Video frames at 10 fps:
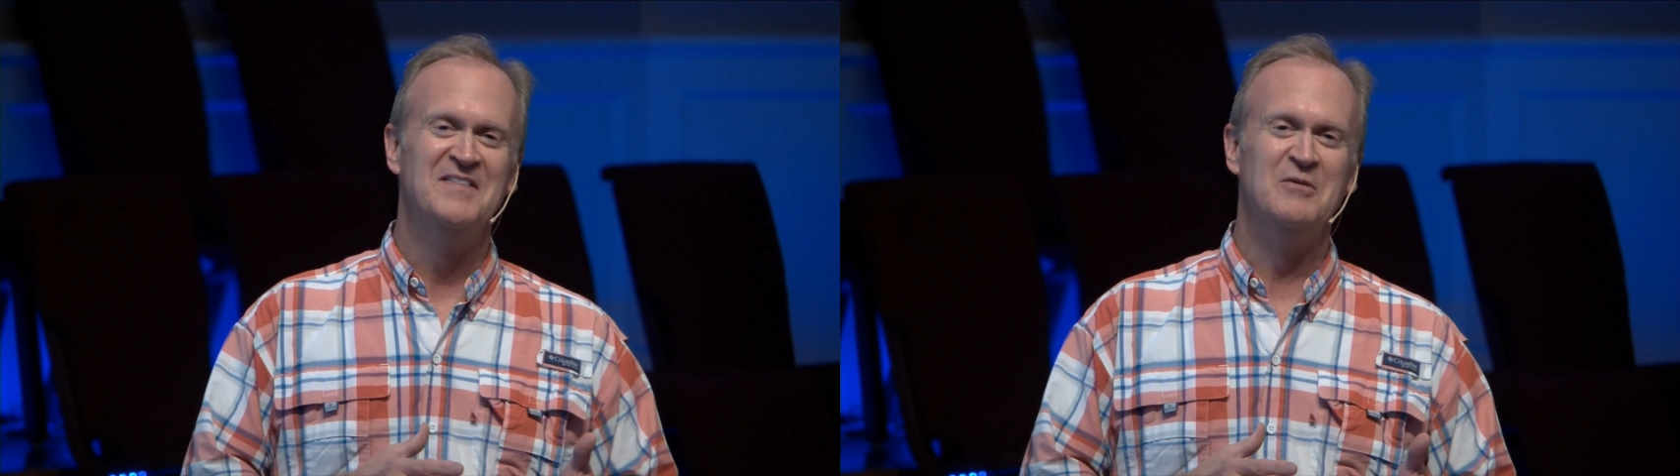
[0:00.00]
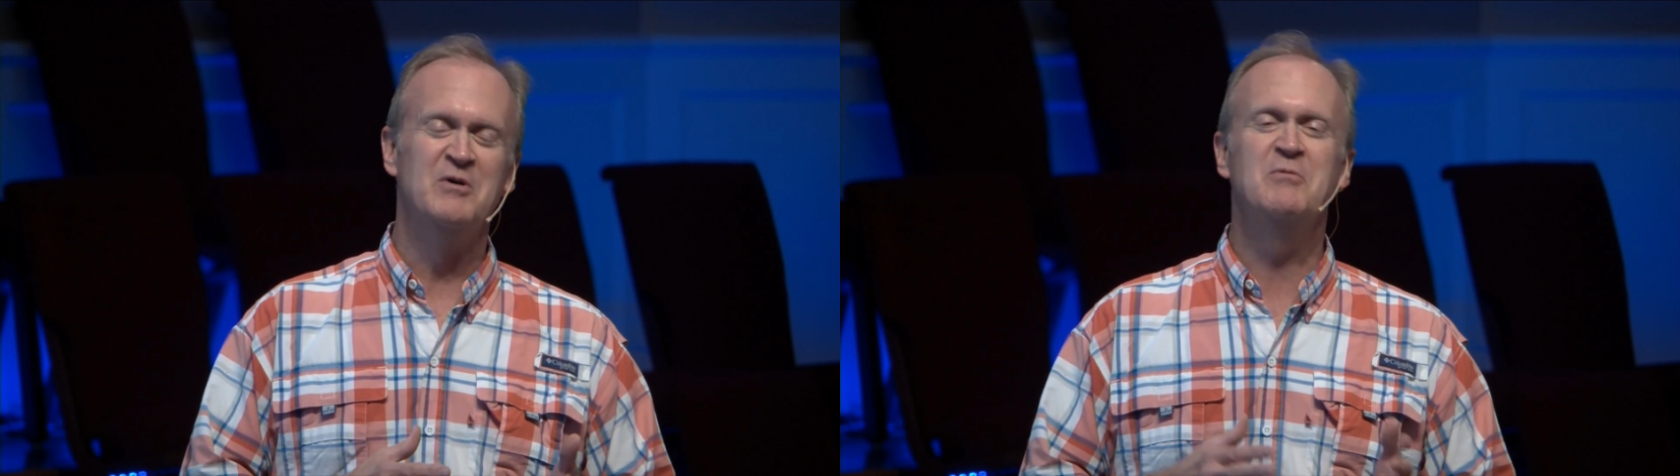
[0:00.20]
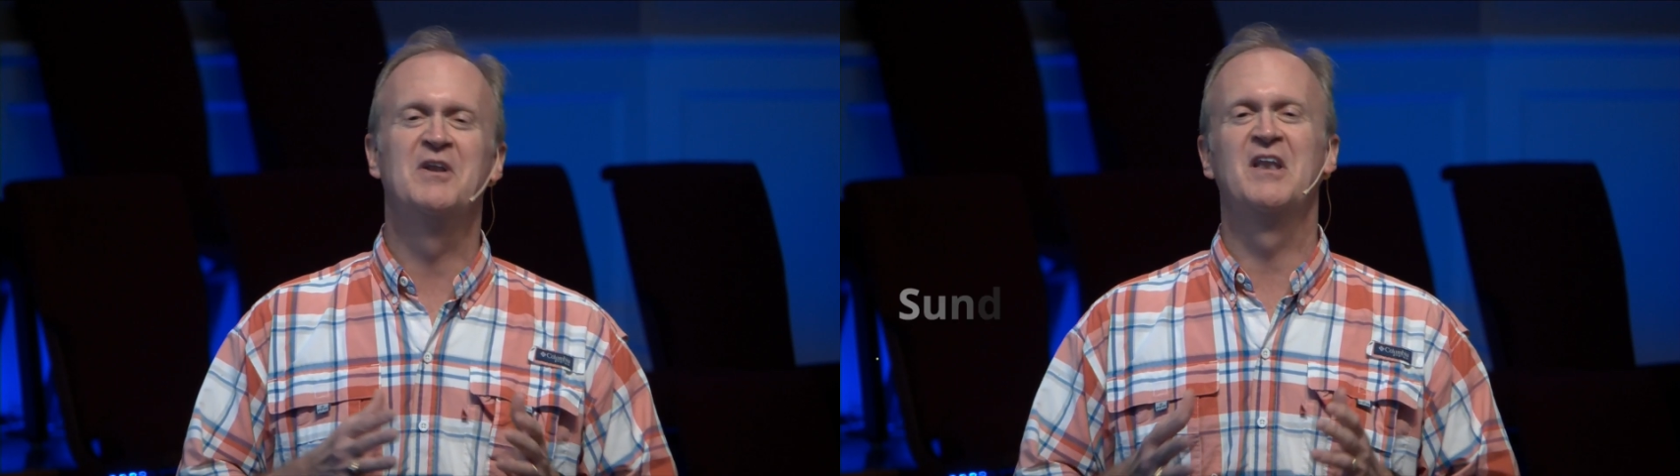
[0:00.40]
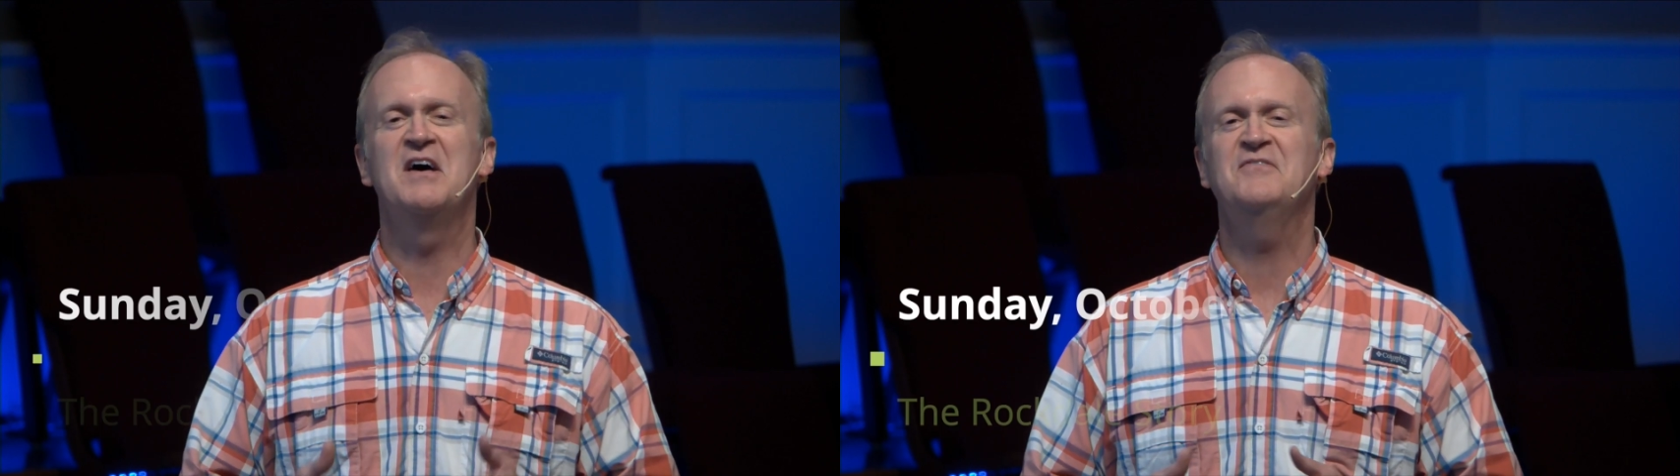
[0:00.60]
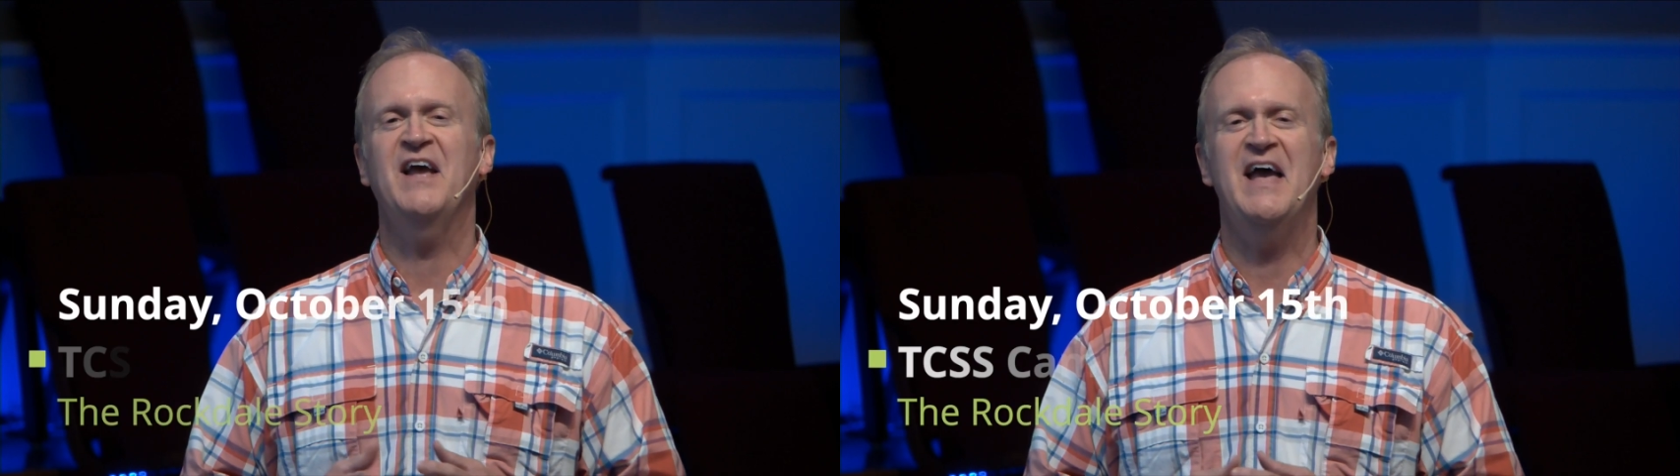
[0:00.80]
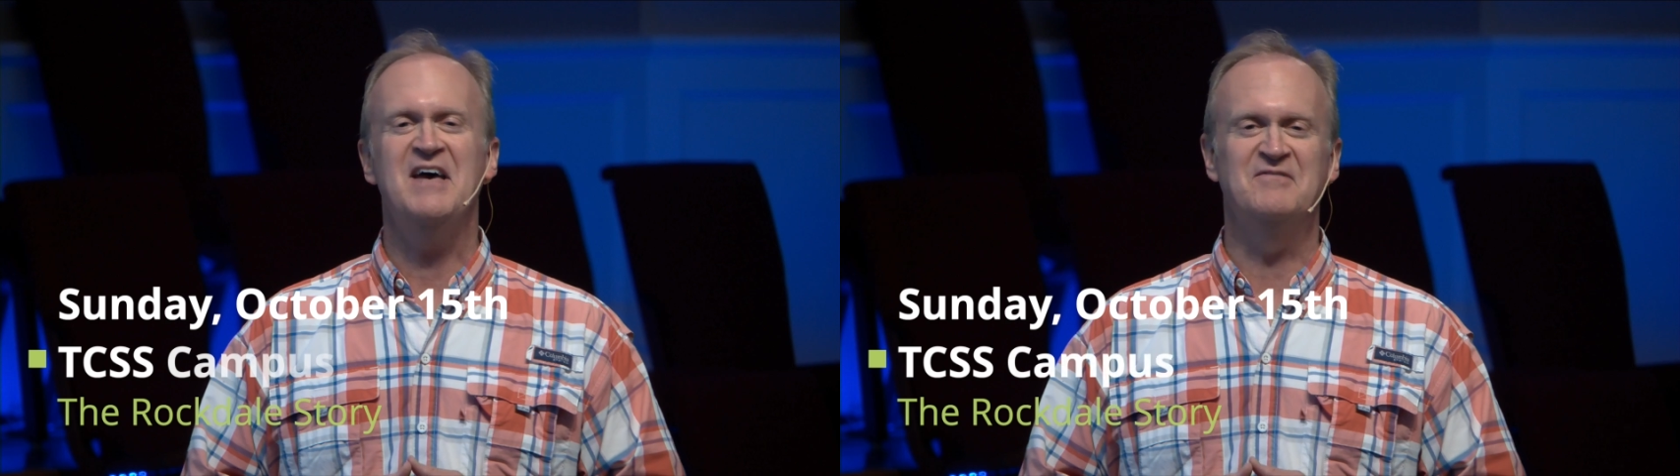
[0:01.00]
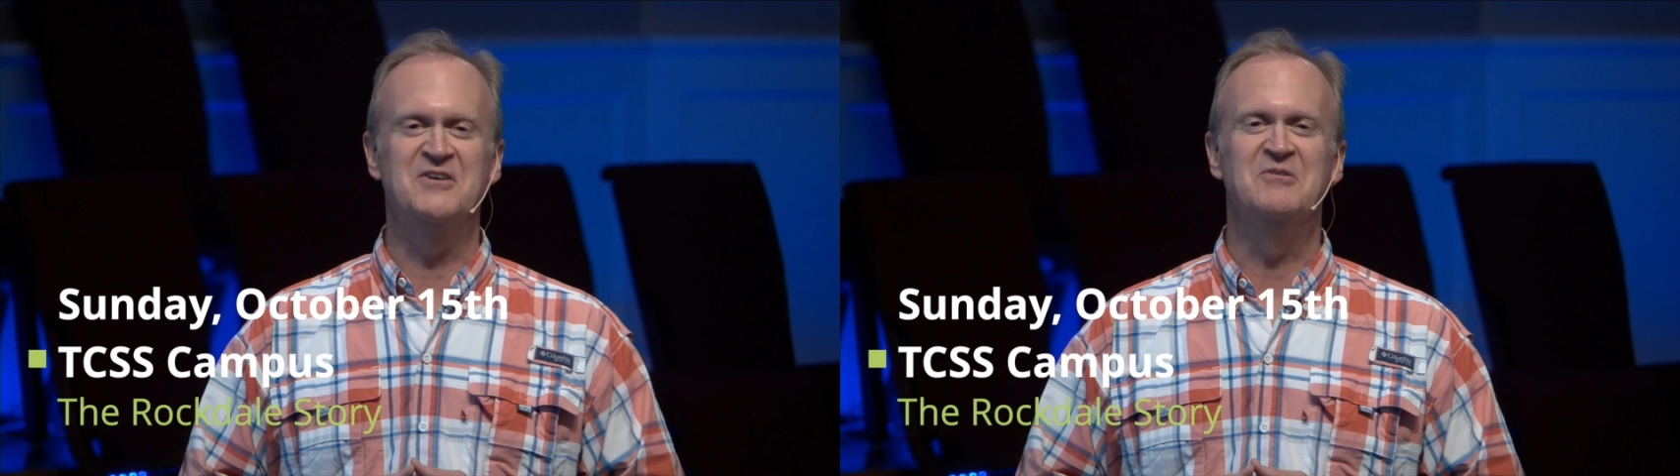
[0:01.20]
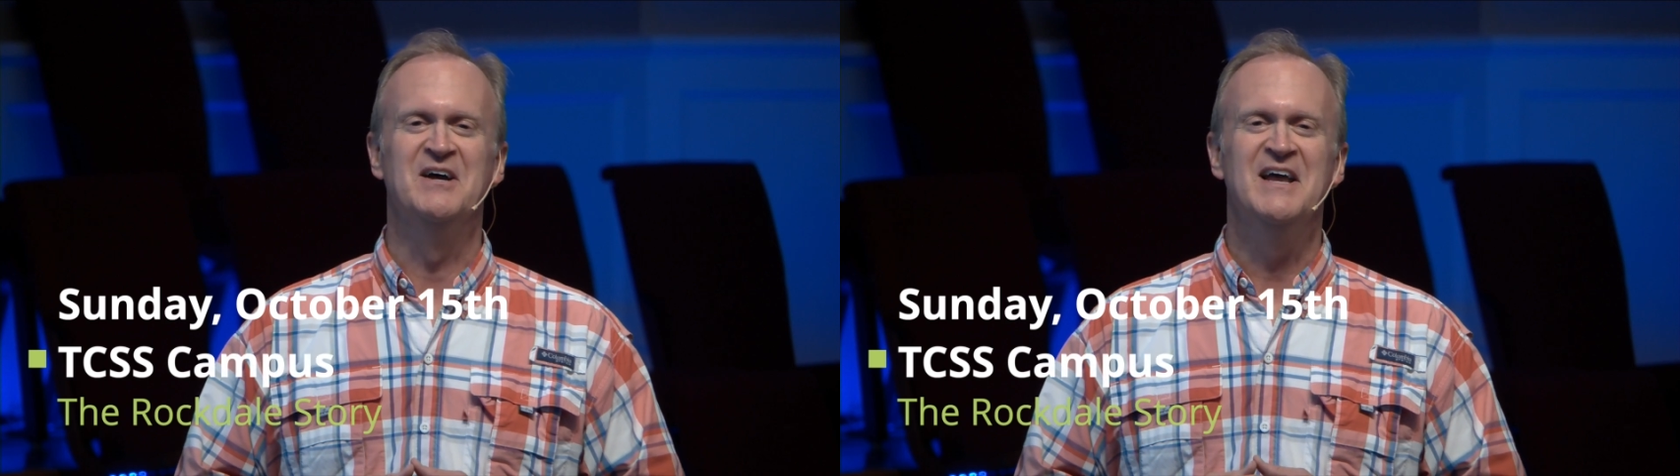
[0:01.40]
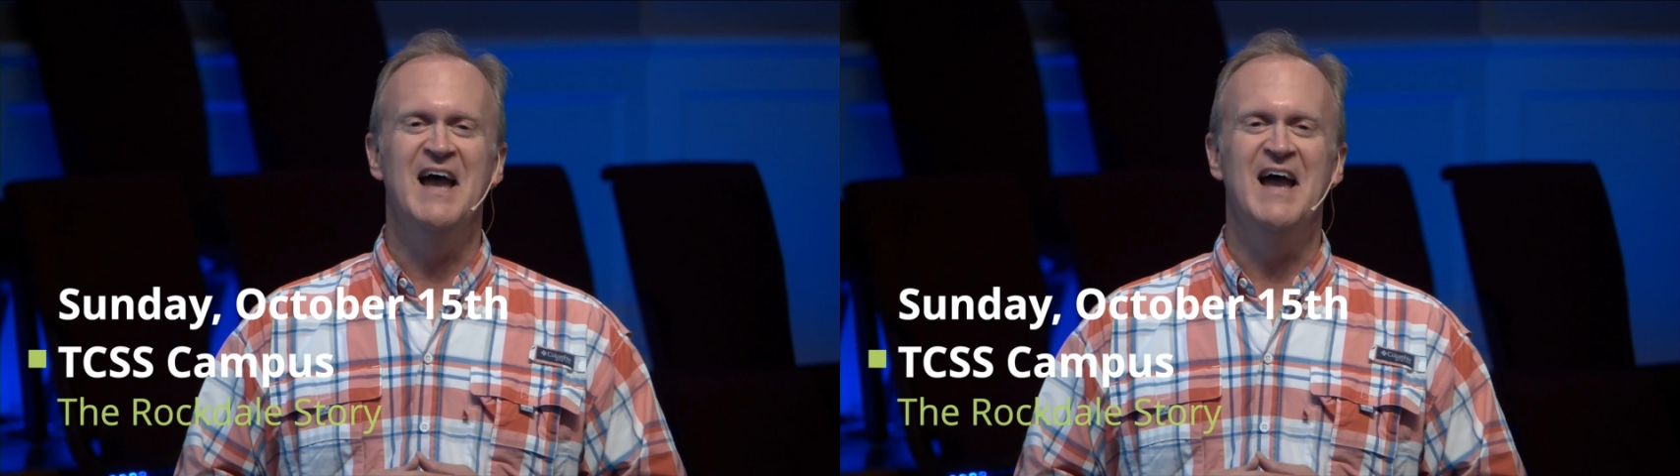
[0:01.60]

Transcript: then we would love to have you